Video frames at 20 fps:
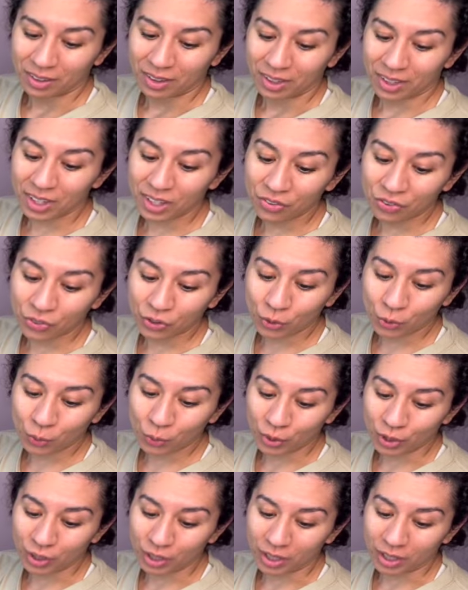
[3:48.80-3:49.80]
if you
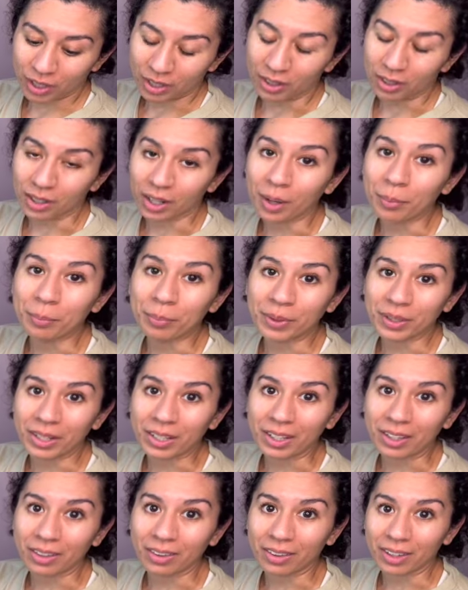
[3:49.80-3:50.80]
work in a
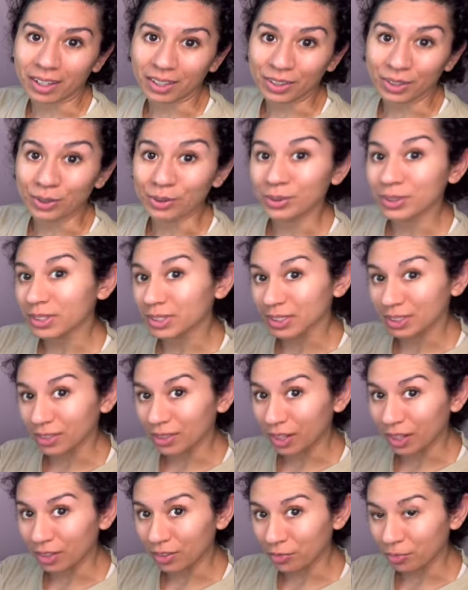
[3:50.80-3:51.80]
company that uses a
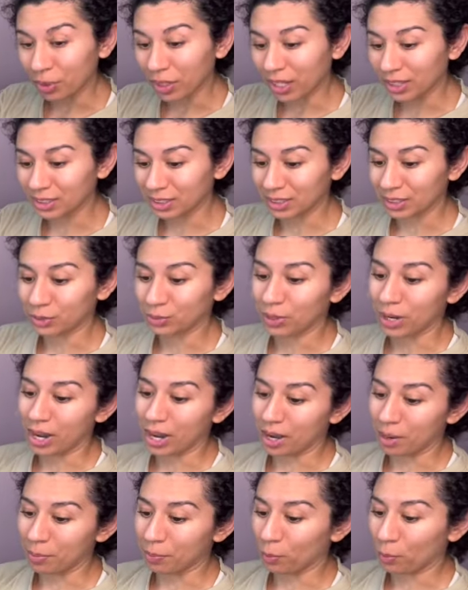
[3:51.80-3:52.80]
lot of plastic
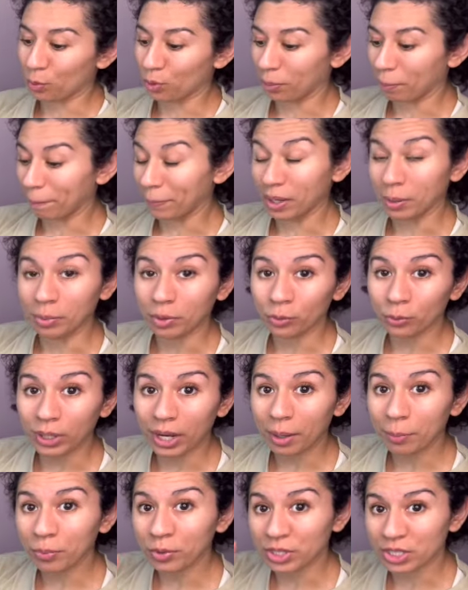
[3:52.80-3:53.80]
wrap or bubble
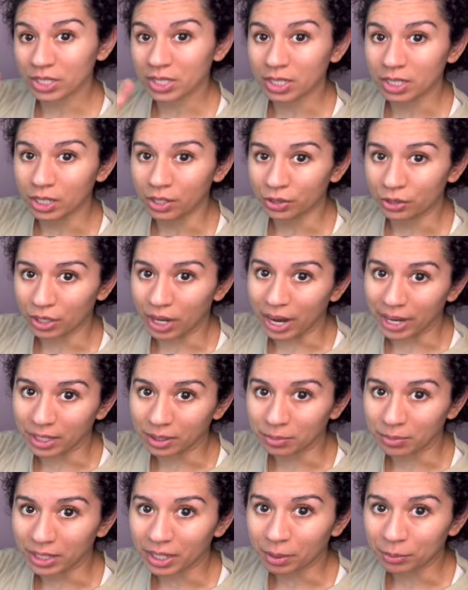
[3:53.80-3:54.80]
wrap, which is another
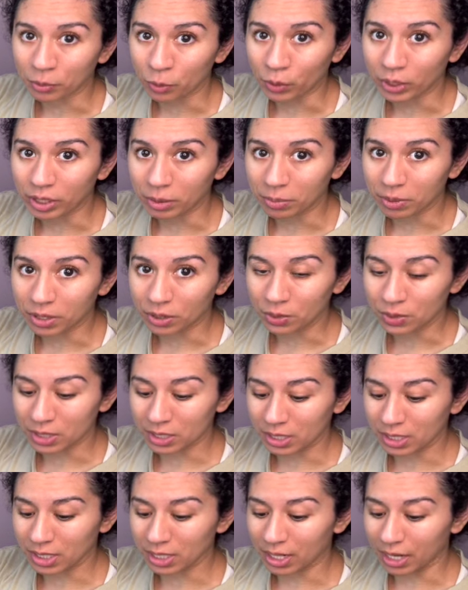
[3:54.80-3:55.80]
item that I'm going to be
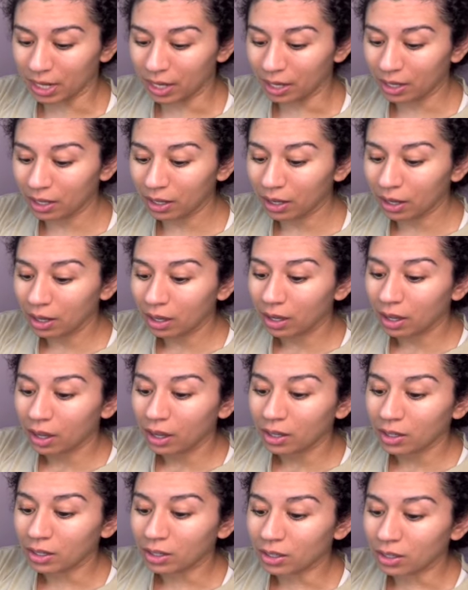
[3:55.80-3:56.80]
using today,
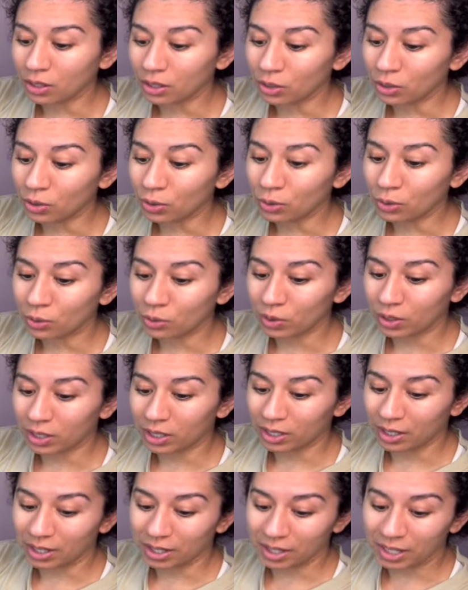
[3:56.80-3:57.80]
you
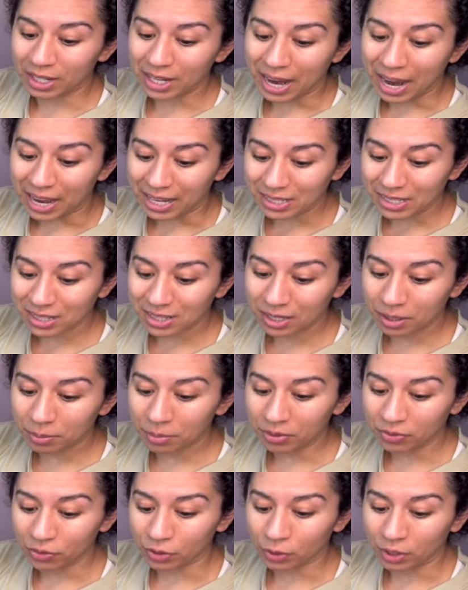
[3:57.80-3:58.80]
can ask them
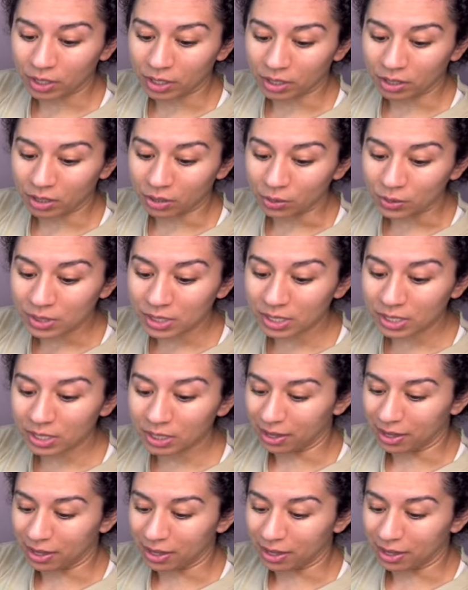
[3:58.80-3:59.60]
if you can use it,